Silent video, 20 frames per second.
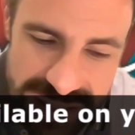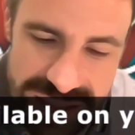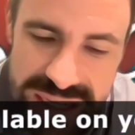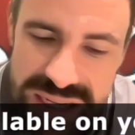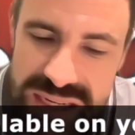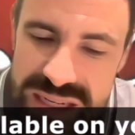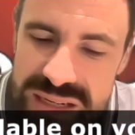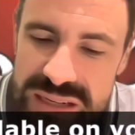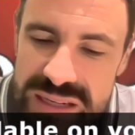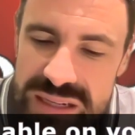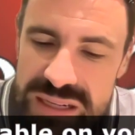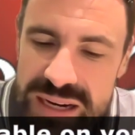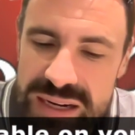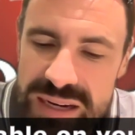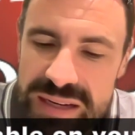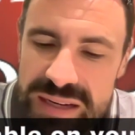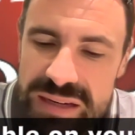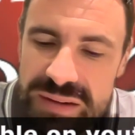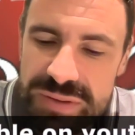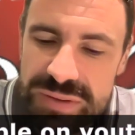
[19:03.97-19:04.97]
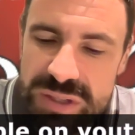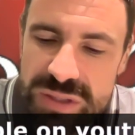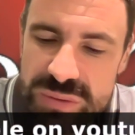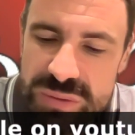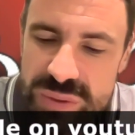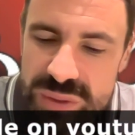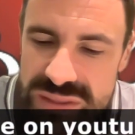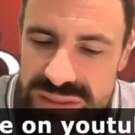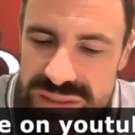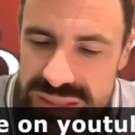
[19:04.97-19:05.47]
in younger
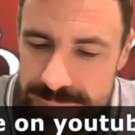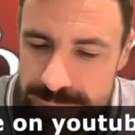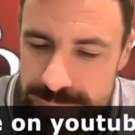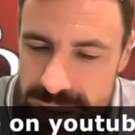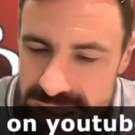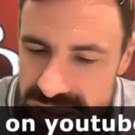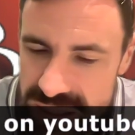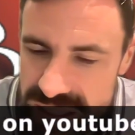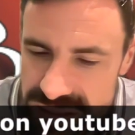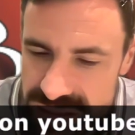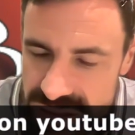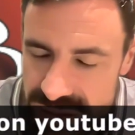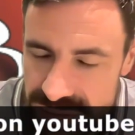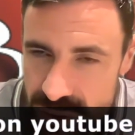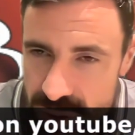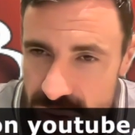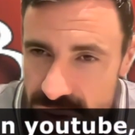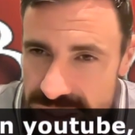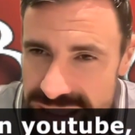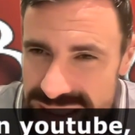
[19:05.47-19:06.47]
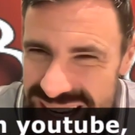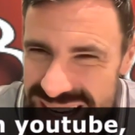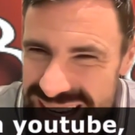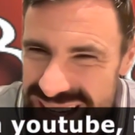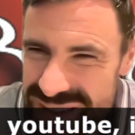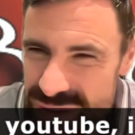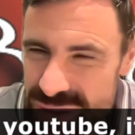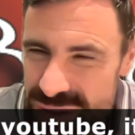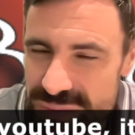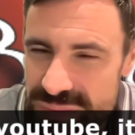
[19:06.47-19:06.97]
individuals, typically sort of early
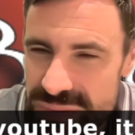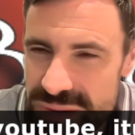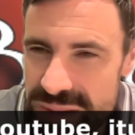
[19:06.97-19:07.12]
teens or